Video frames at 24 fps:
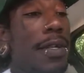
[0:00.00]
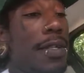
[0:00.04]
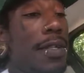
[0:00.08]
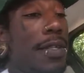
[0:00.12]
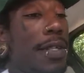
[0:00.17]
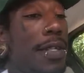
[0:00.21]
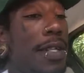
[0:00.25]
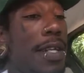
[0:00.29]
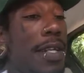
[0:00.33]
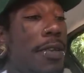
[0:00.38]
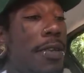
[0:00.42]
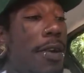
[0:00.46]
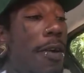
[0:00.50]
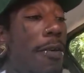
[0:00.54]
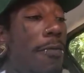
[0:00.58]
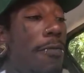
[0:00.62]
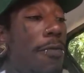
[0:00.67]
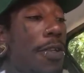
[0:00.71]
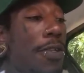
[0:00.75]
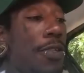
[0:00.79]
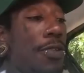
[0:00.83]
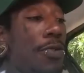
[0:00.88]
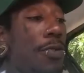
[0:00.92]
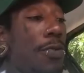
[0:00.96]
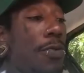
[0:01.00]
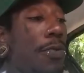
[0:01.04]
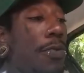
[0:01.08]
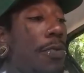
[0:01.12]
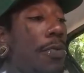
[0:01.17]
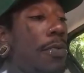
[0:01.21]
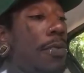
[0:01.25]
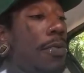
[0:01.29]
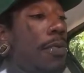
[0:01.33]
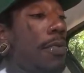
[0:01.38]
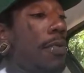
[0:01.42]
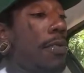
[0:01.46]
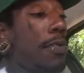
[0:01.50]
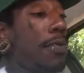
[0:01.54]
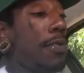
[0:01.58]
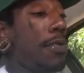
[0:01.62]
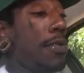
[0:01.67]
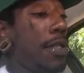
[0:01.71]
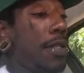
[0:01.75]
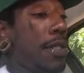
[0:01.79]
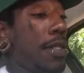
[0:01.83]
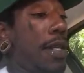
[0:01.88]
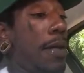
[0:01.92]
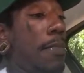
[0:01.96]
to this office through
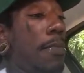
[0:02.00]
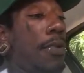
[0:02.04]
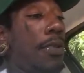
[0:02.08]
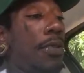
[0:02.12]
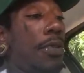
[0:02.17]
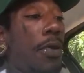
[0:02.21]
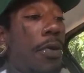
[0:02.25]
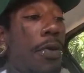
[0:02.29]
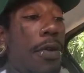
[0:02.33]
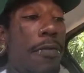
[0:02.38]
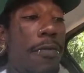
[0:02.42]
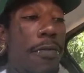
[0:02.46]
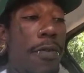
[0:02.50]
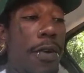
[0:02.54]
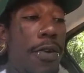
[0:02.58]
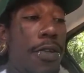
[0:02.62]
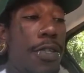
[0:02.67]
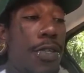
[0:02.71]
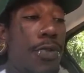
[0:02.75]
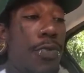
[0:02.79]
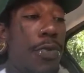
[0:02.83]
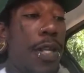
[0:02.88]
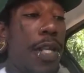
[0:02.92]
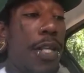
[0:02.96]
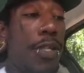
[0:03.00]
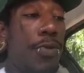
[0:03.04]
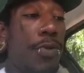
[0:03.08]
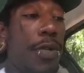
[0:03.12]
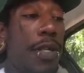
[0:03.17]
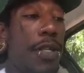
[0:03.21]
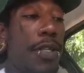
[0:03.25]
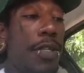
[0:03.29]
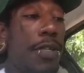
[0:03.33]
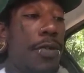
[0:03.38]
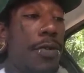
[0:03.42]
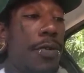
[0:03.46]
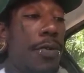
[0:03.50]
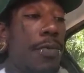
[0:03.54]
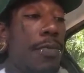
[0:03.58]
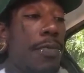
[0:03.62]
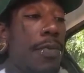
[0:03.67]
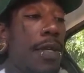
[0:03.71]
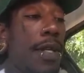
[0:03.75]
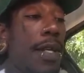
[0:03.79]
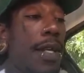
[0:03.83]
December 31st, 2022,